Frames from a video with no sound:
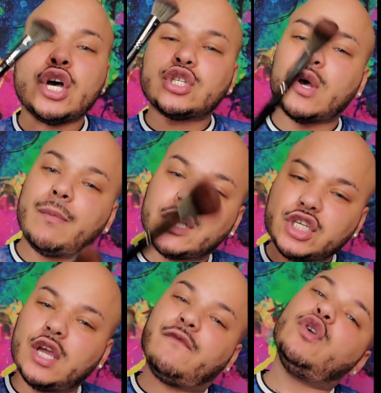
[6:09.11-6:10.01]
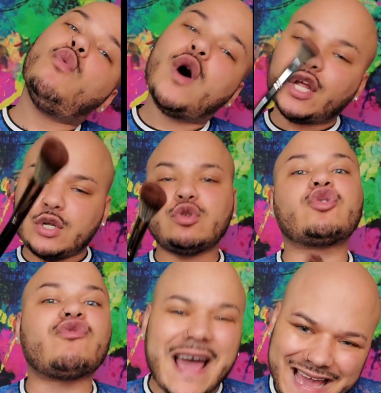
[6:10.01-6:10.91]
So bitch, if you wanna do
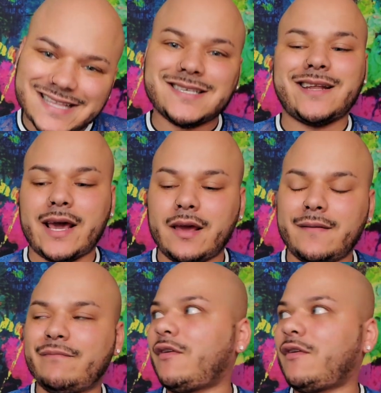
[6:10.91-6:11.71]
drag tonight,